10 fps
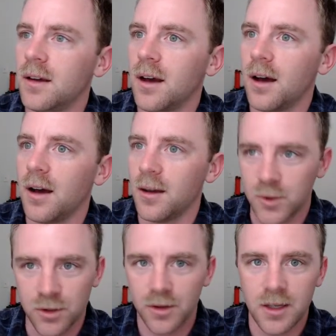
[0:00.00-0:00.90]
I'm
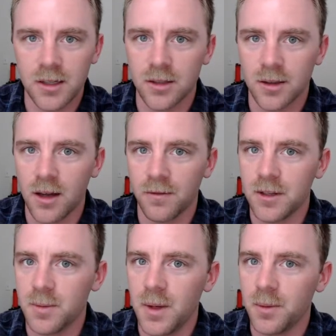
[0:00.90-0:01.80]
sure that he just thought of
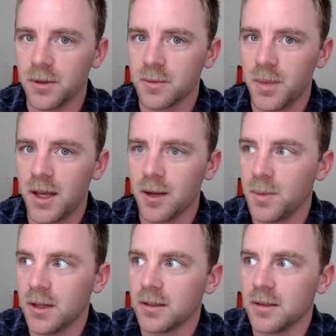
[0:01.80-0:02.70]
these people as black
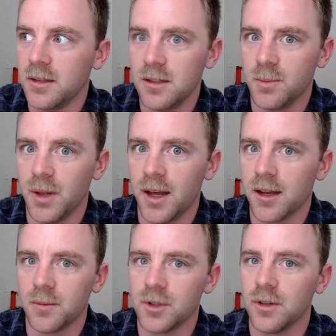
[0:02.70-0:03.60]
because he's black.
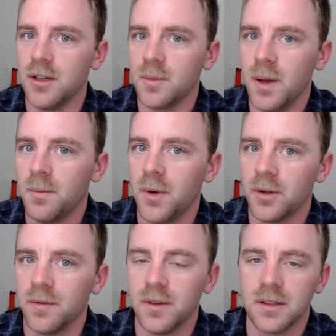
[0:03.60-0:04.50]
I'm sure he spent
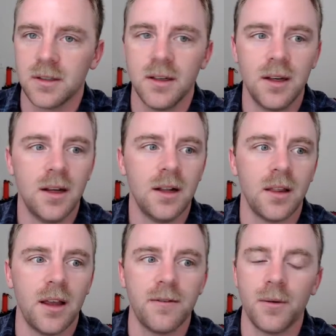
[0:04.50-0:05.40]
most of his
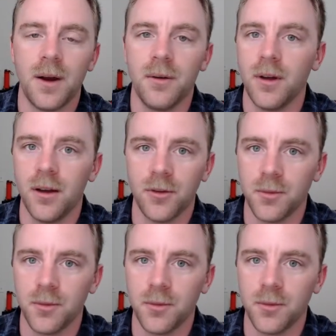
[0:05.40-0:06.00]
life around other